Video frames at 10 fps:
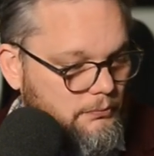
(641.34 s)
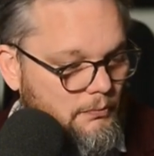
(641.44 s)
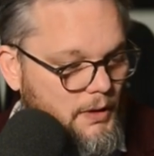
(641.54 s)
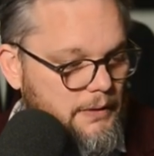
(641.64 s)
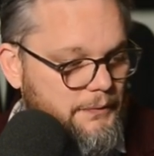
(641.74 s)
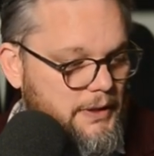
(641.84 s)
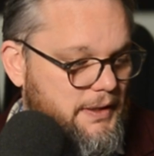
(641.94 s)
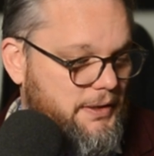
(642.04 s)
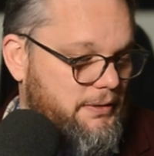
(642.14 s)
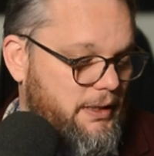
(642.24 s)
if
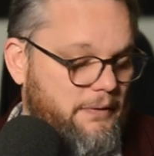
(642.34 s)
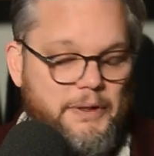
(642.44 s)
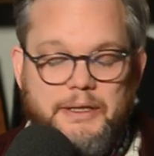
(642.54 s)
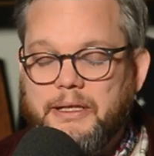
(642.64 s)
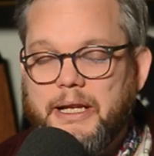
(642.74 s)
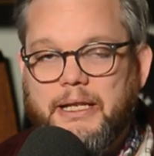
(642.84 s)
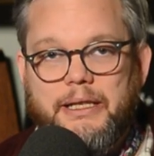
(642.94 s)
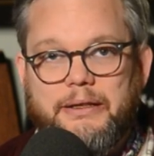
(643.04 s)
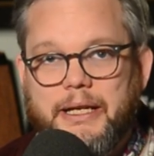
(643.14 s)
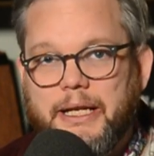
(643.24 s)
it's if it's like
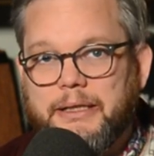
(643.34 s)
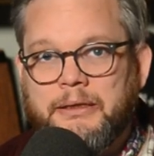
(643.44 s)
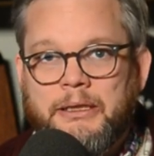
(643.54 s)
in that